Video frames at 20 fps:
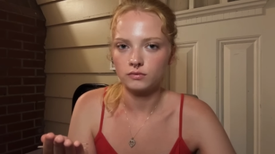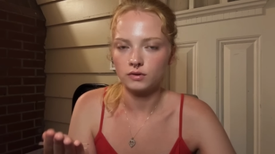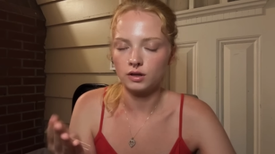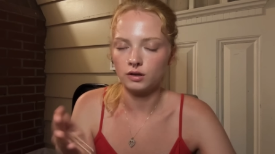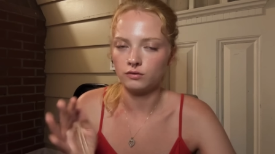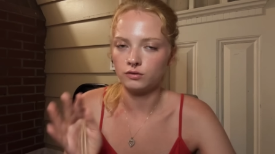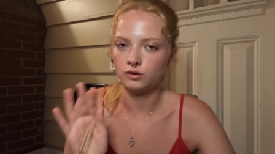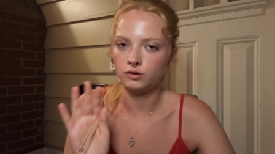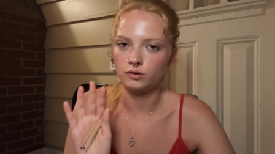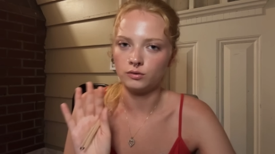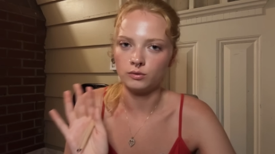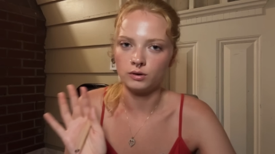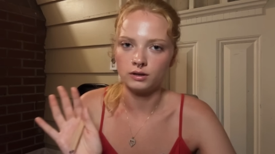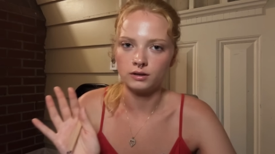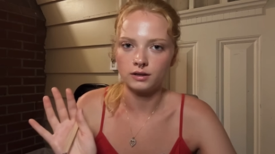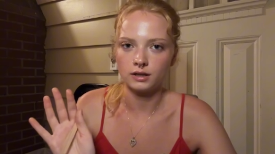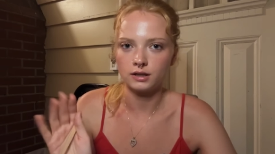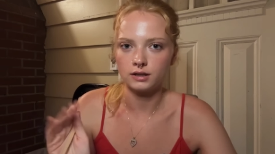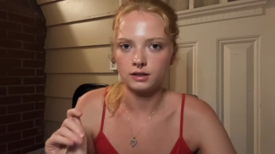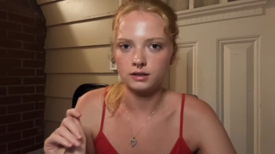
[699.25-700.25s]
If you don't want
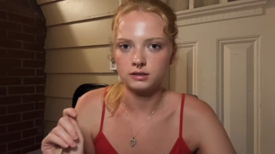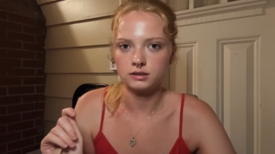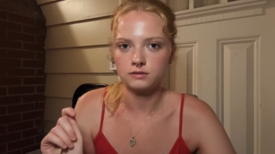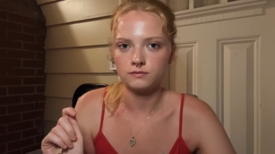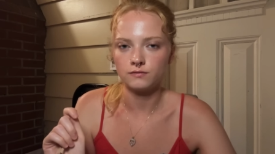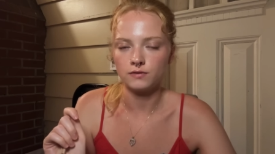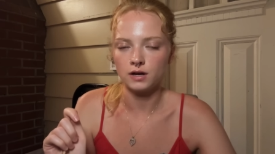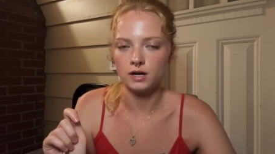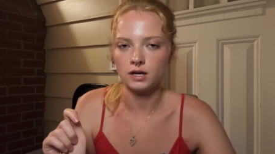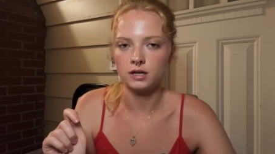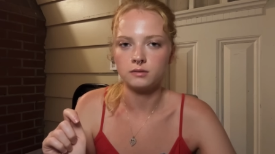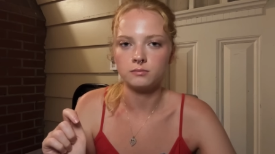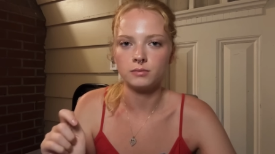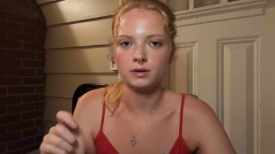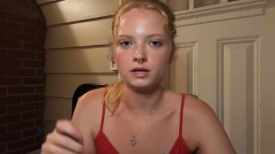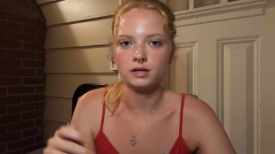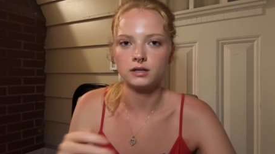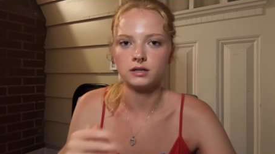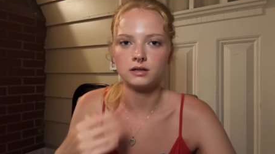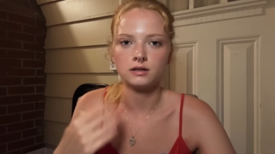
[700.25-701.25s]
that, that's fine,
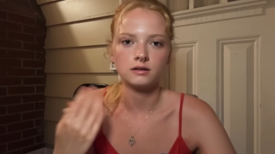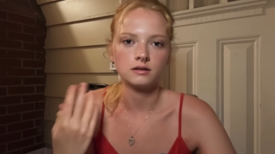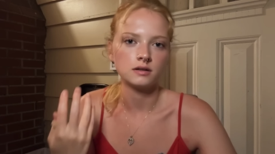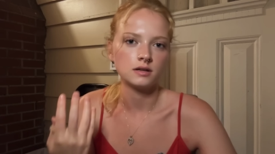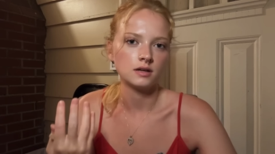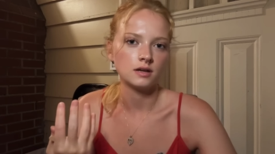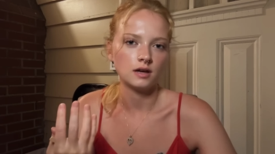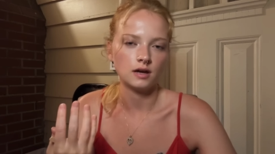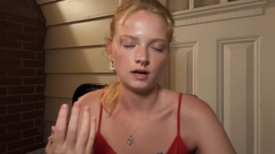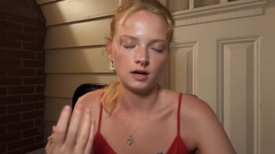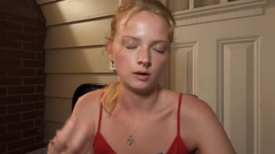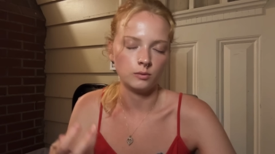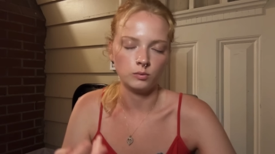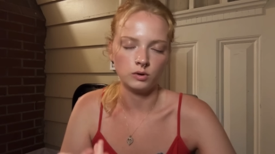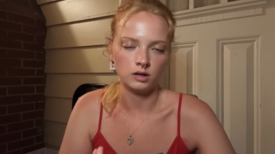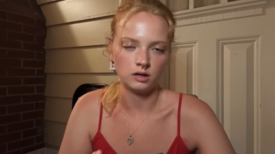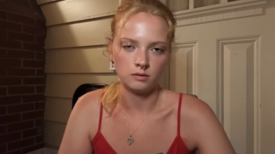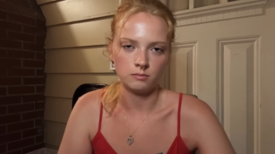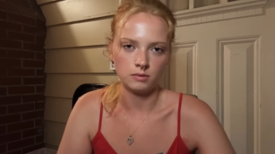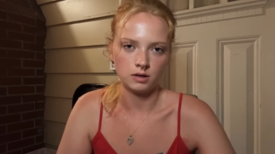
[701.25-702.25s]
but I
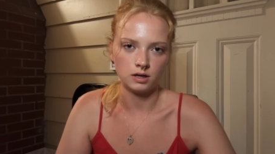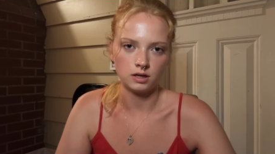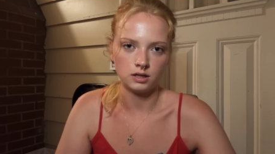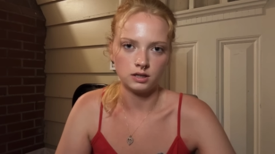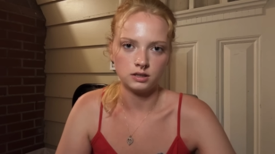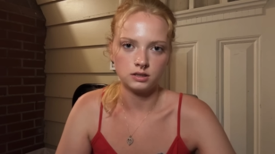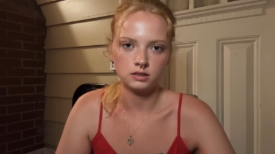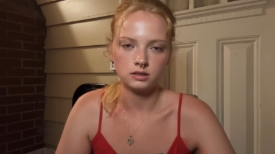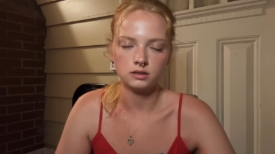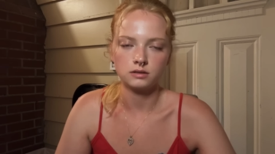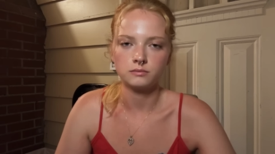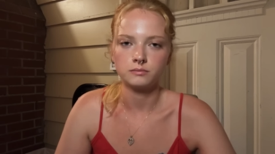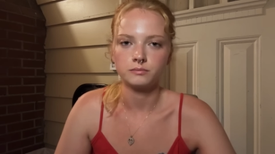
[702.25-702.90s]
wouldn't mind.